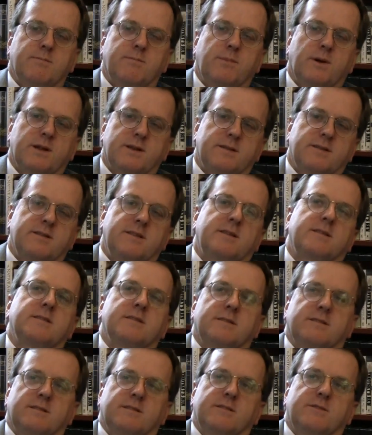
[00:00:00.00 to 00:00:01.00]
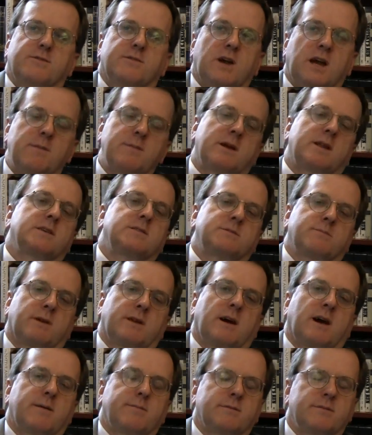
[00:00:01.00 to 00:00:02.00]
But TriMet is a
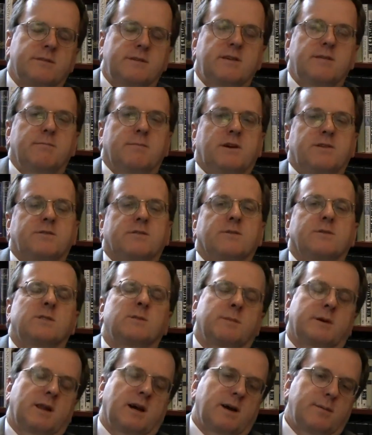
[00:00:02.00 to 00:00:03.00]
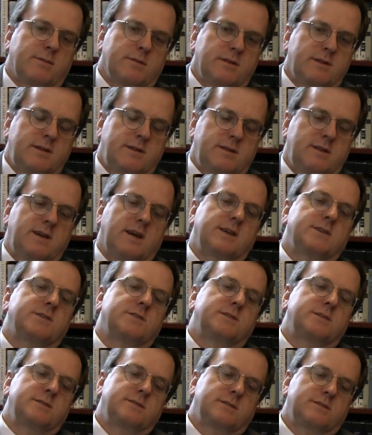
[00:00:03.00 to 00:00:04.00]
monopoly, Metro is a monopoly, the
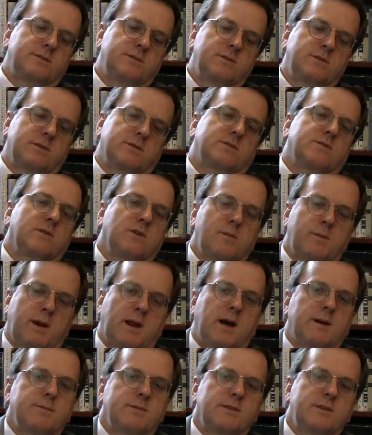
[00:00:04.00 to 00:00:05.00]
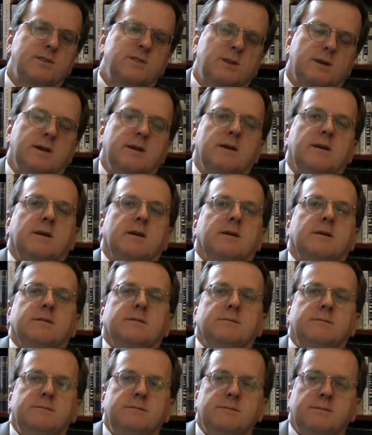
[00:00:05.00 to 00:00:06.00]
agencies that do this are all monopolies.
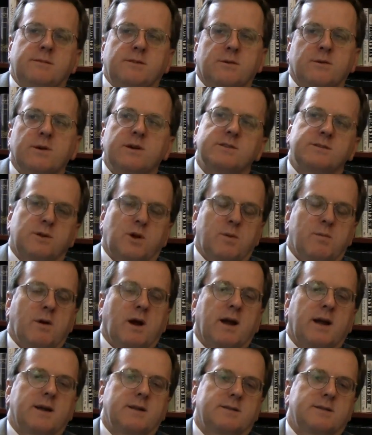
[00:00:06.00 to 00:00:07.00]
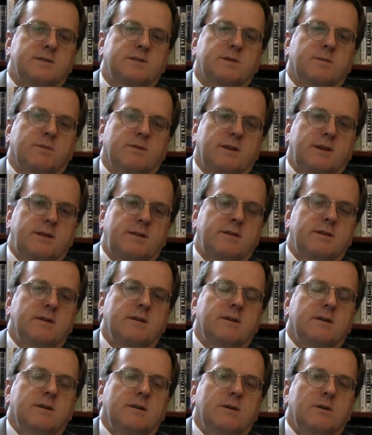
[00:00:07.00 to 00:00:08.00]
There is no market discipline
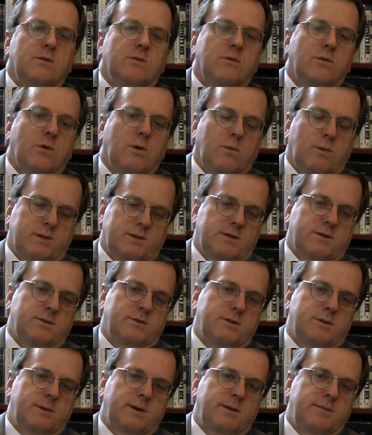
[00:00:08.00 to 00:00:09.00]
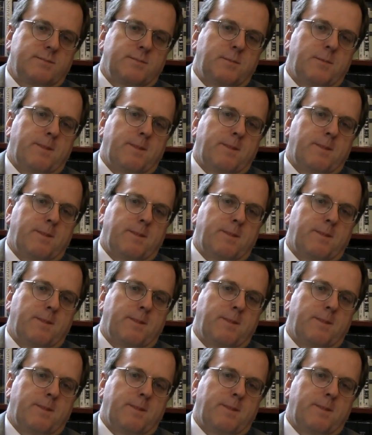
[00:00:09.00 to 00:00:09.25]
for what they're doing.